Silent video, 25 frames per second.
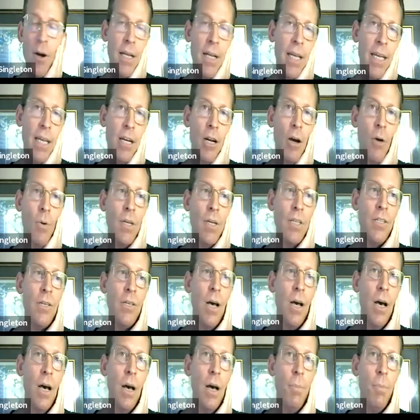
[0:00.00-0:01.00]
party can
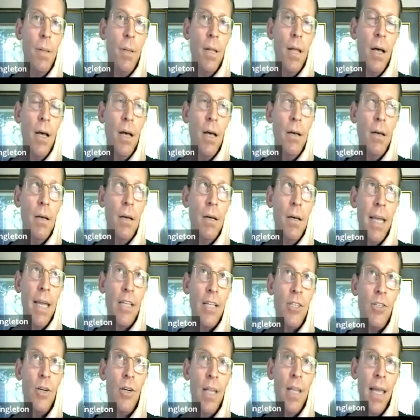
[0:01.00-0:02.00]
always uh, uh,
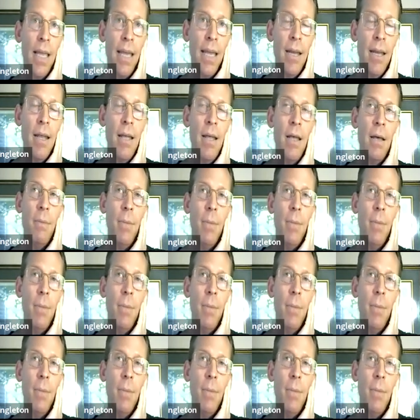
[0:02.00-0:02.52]
answer late,